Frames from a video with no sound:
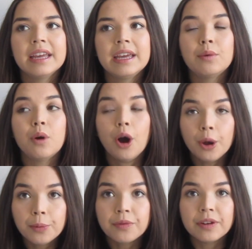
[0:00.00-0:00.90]
it will
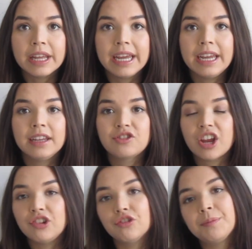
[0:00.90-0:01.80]
hopefully
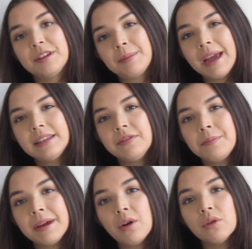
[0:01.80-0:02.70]
change your perspective a
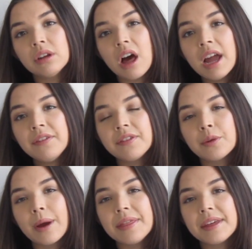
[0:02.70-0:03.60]
bit on life and
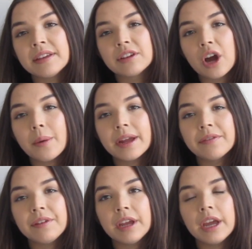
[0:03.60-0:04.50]
the way things are going
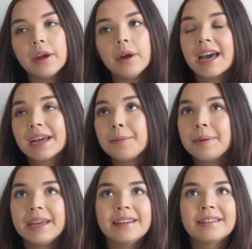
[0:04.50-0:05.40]
for you. That can
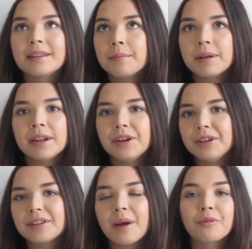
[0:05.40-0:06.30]
be as simple
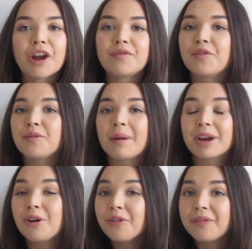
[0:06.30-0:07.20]
as, I'm grateful for my
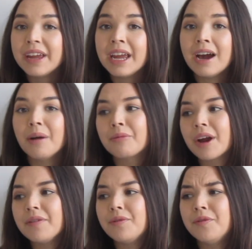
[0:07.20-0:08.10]
coffee, I'm
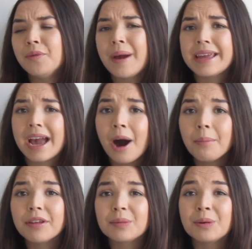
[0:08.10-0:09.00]
grateful for waking
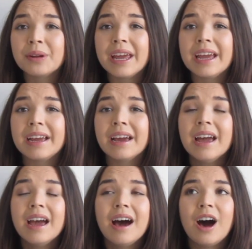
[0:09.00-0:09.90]
up this morning,
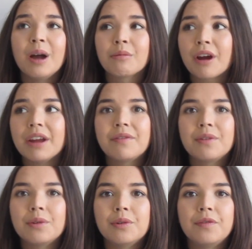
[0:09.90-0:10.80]
I'm
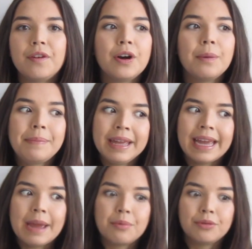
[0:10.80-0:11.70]
grateful for
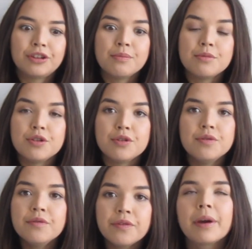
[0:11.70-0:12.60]
being able to
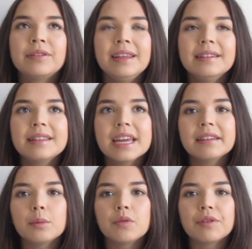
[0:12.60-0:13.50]
move, because these are
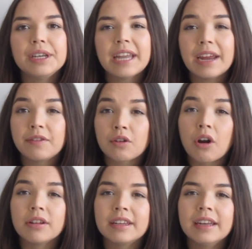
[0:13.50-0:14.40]
things that we really take for
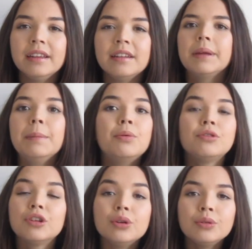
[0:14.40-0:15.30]
granted. People
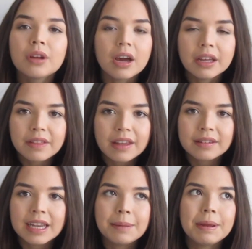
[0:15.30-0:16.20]
do die in their
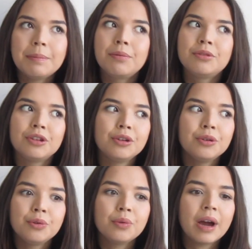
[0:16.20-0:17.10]
sleep. People
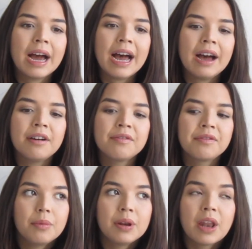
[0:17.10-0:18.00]
do
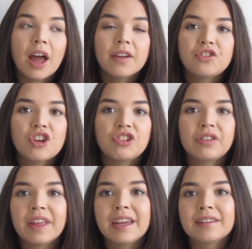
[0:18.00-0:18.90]
have life-changing
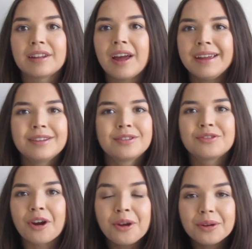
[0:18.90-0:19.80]
things like
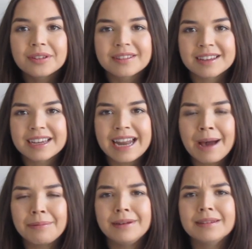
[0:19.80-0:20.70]
strokes that can
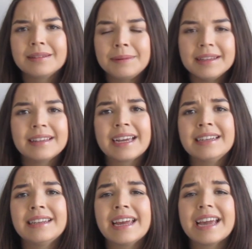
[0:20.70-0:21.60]
happen in a split
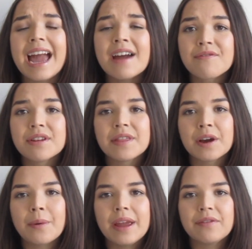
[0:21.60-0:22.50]
second and take everything
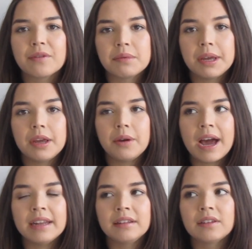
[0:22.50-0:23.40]
away from you.
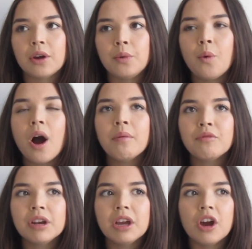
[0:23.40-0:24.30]
And so what I'm
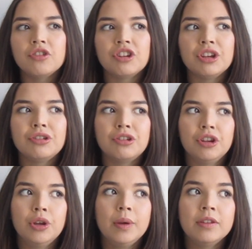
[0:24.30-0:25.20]
really urging you to do
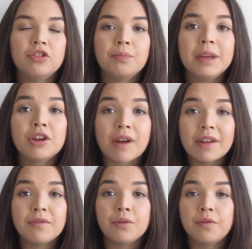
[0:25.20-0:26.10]
is just be
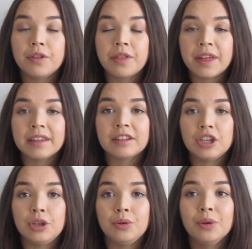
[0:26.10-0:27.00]
grateful for the things that
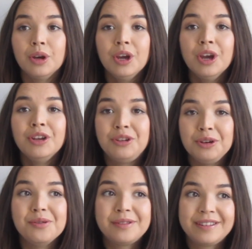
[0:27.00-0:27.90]
you
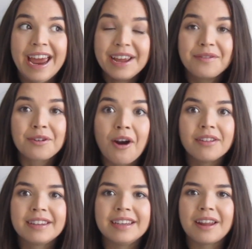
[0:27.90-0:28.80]
do take for
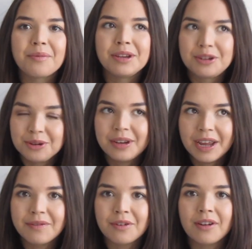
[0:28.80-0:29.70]
granted. Like, we do
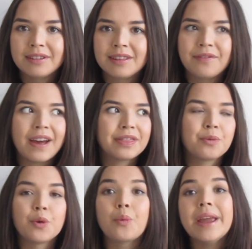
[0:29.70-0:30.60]
take for granted the fact
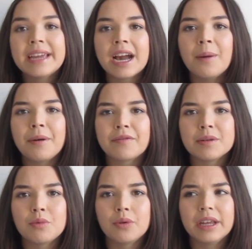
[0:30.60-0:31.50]
that we're waking up
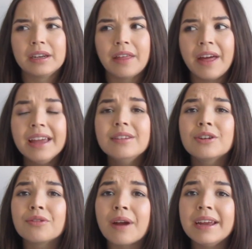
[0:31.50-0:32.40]
every morning. Like, that is
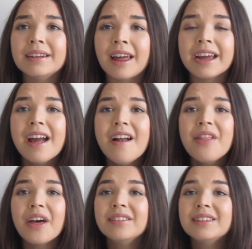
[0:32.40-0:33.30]
great. Like,
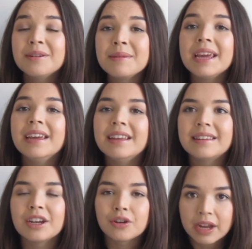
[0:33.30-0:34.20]
that's, to me,
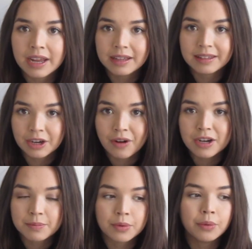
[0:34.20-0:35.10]
it's
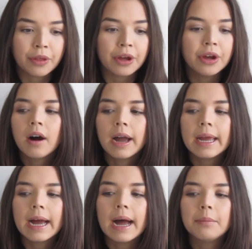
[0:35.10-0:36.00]
incredible that I
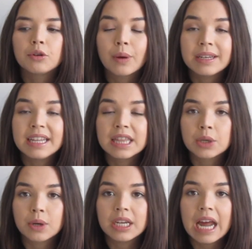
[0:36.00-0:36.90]
am
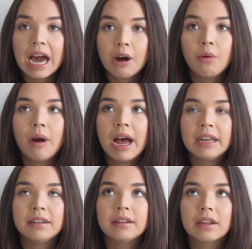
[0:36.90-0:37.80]
23 now,
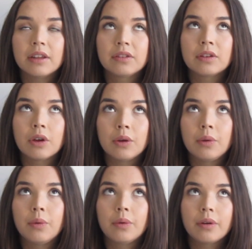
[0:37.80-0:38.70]
and so